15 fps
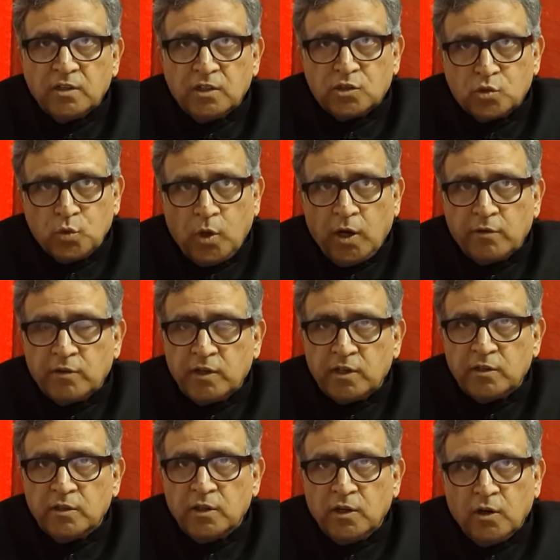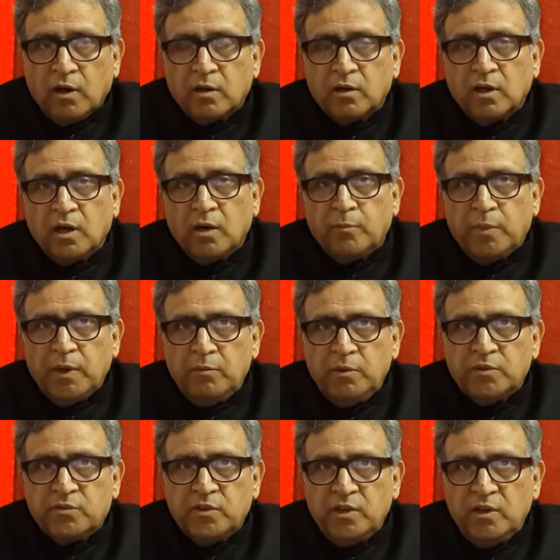the 200 on
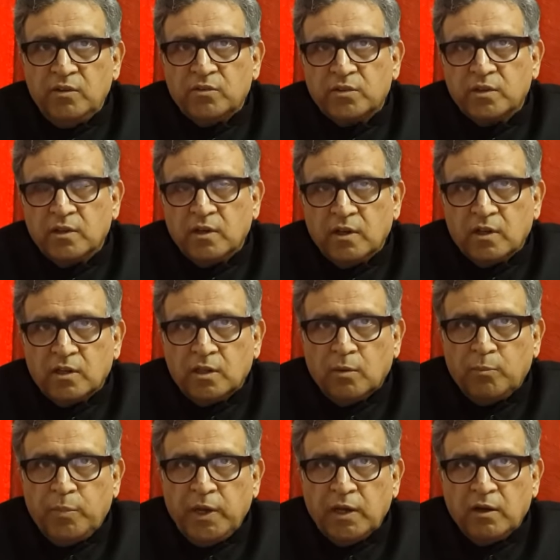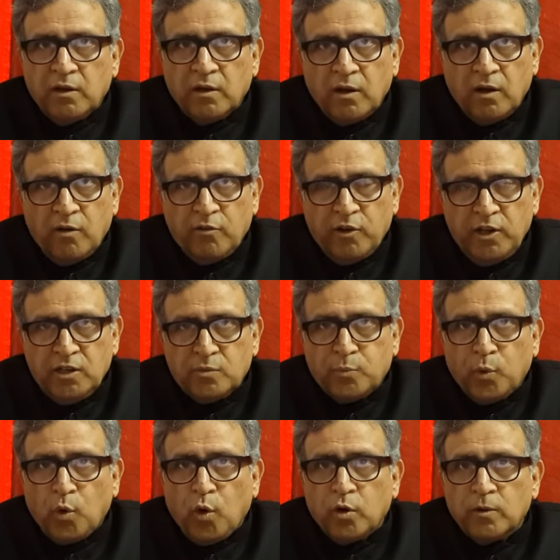BBC's The Big Read
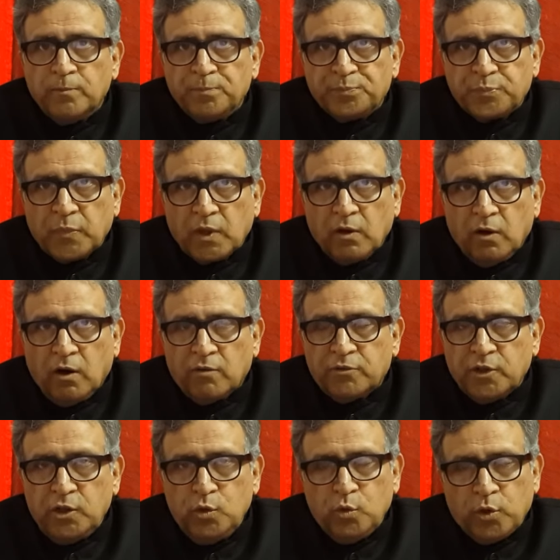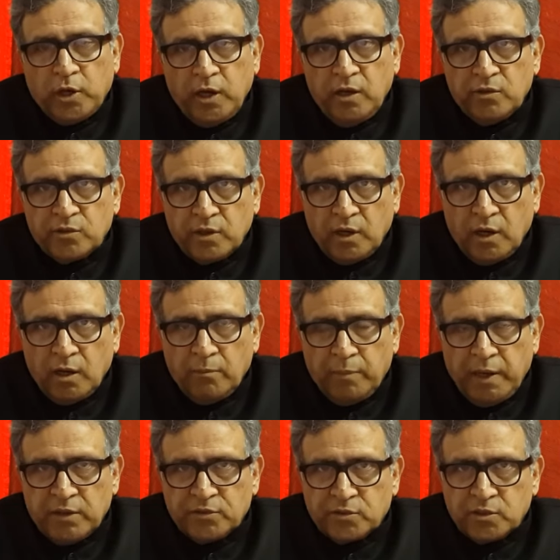poll of the UK's
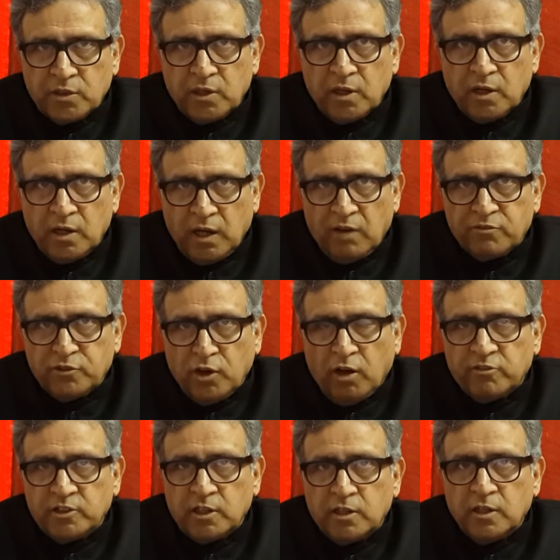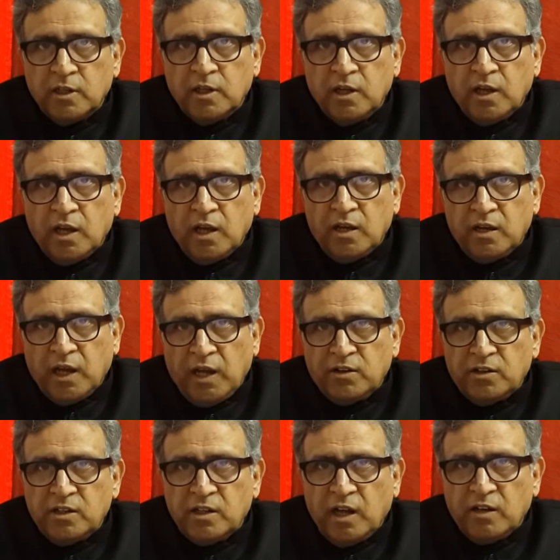best loved novel. In
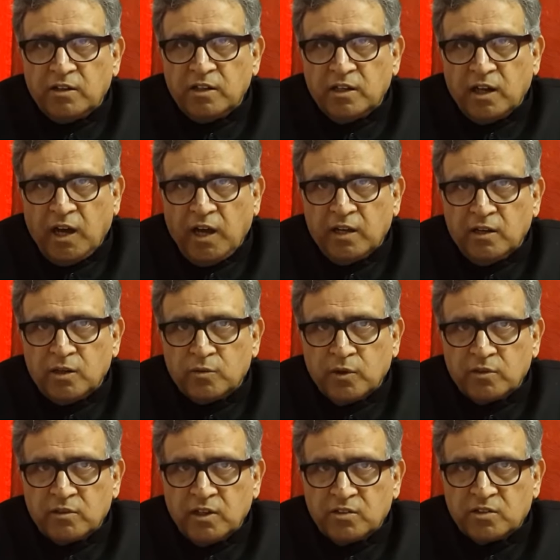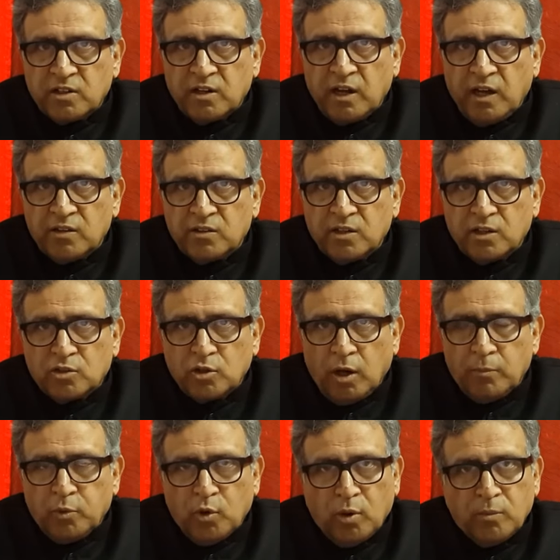1999, it was listed as the
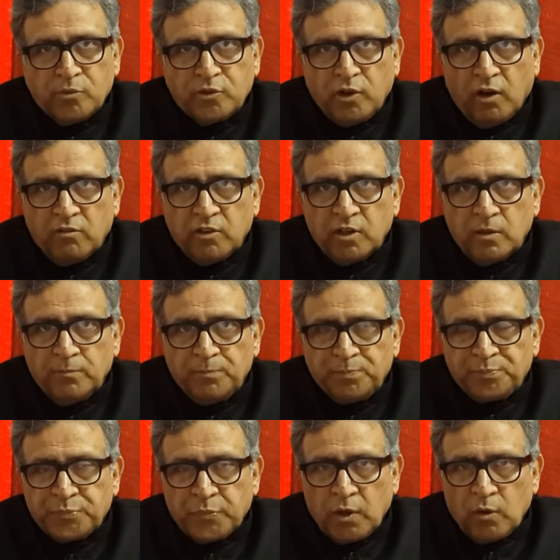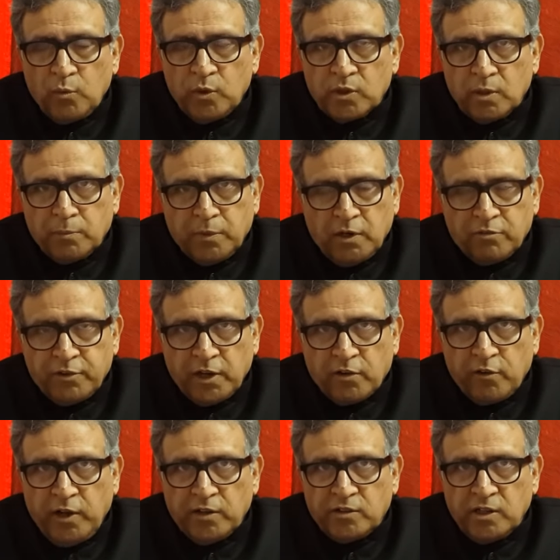top Holmes novel with a
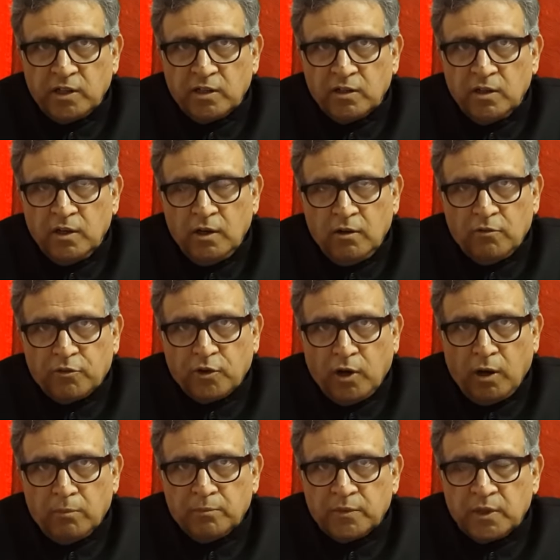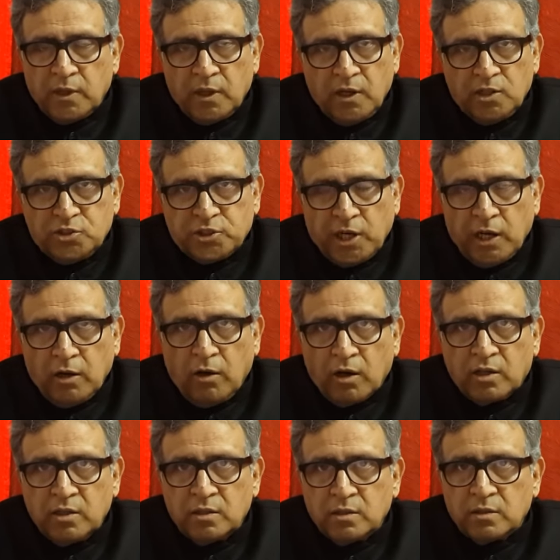perfect rating from
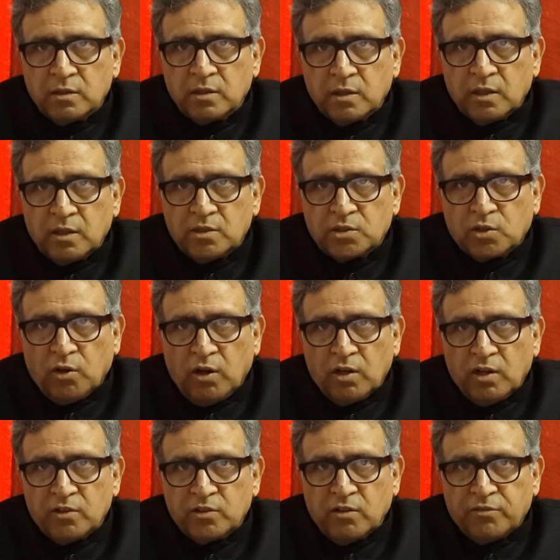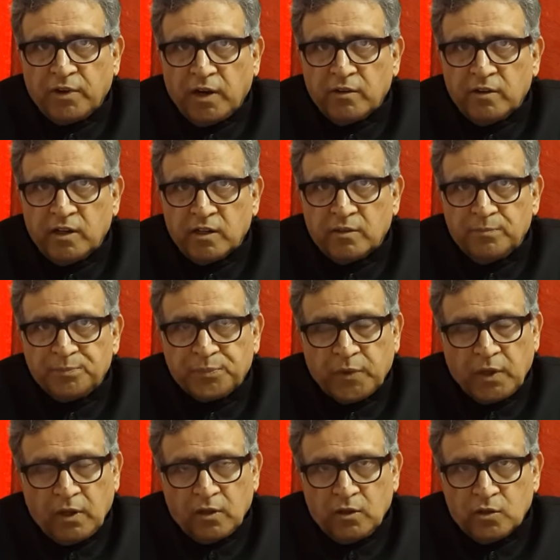Sherlockian scholars of 100.
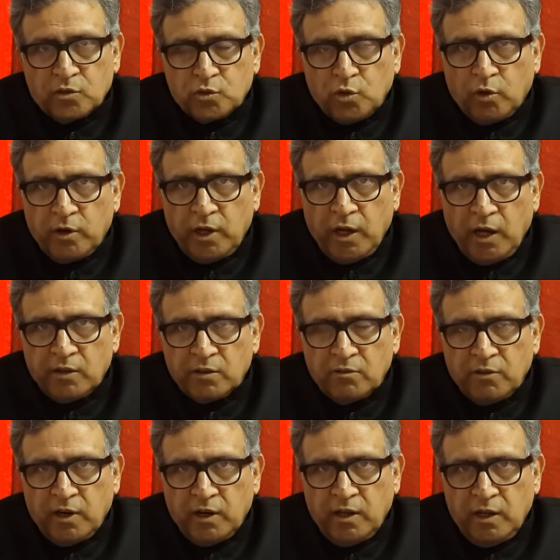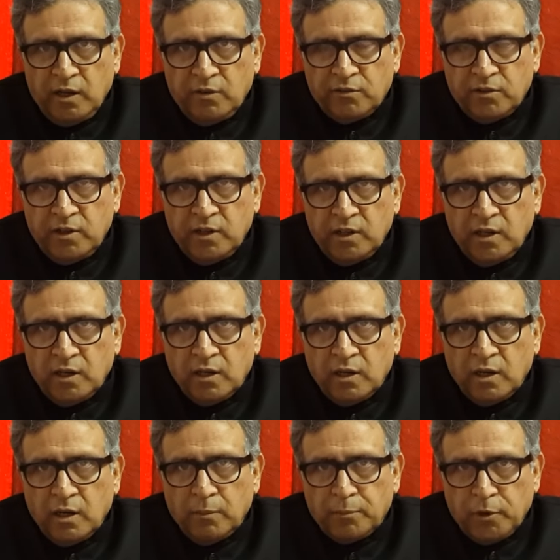The story has a very intriguing
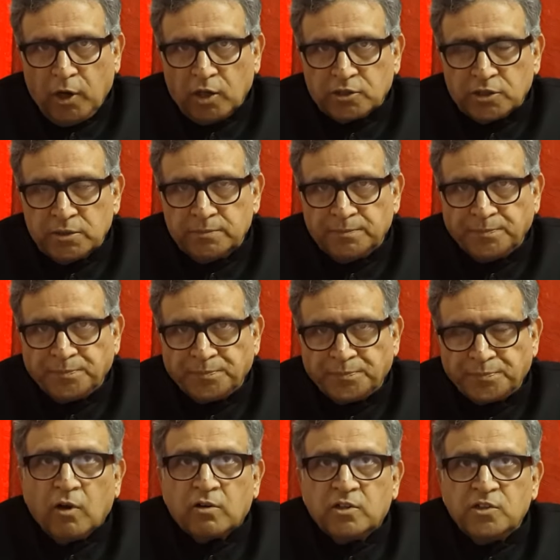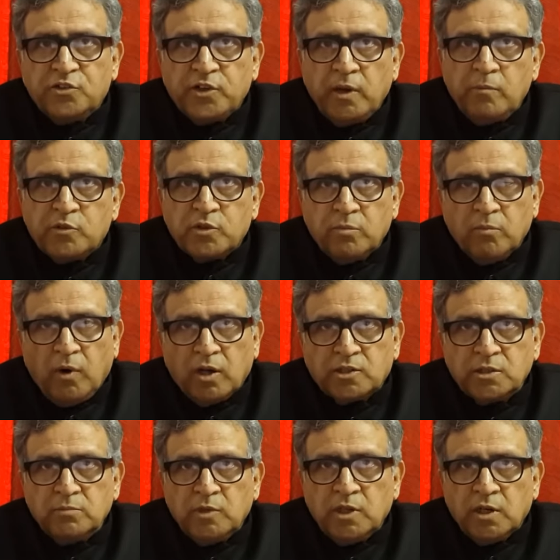plot. Dr. James
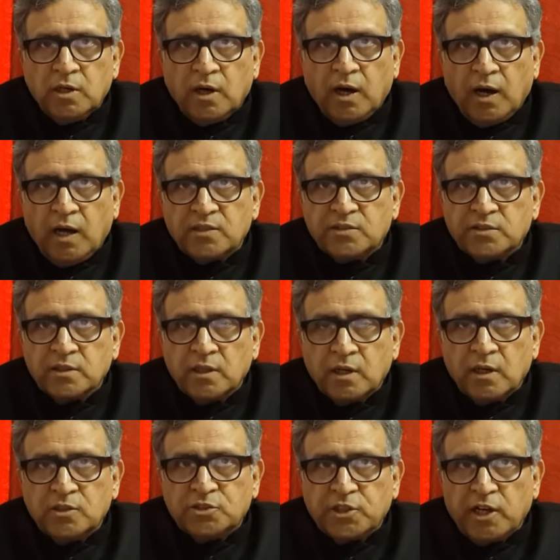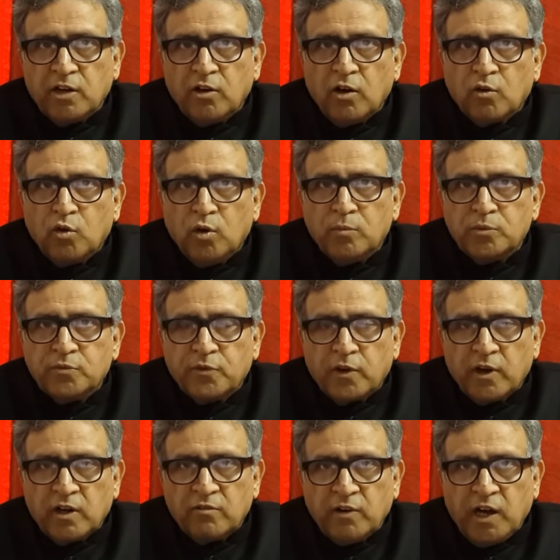Mortimer asks Sherlock Holmes
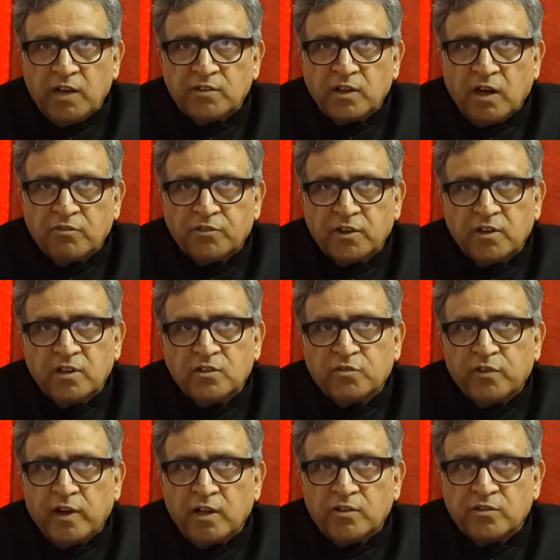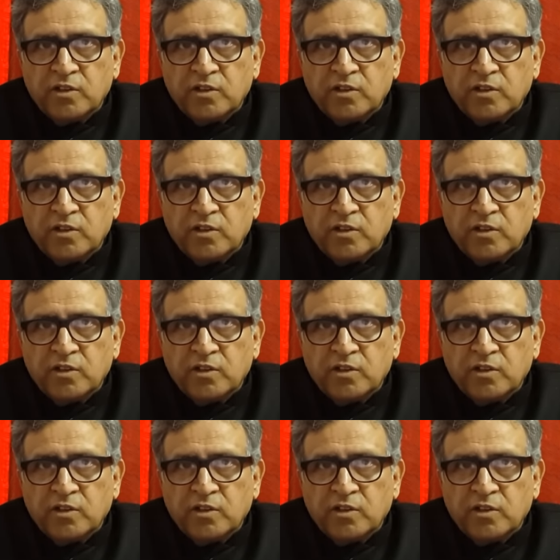for advice after his friend